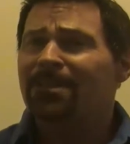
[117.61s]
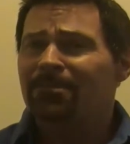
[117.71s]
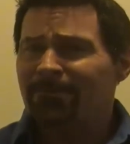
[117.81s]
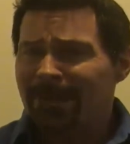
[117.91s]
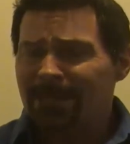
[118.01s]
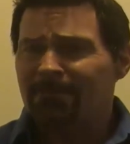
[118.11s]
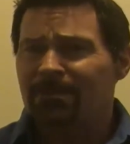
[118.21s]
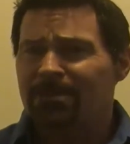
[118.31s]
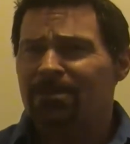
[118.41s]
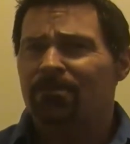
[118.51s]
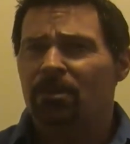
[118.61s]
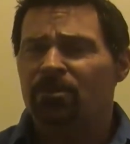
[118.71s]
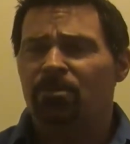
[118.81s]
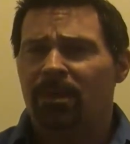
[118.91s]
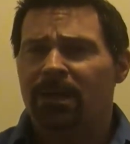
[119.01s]
the effectiveness of
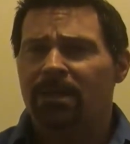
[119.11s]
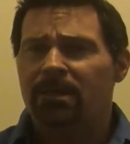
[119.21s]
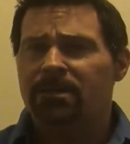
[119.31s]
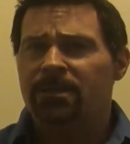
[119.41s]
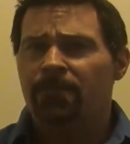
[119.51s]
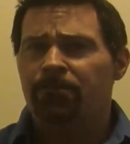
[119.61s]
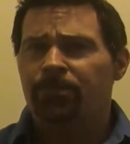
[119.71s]
those products.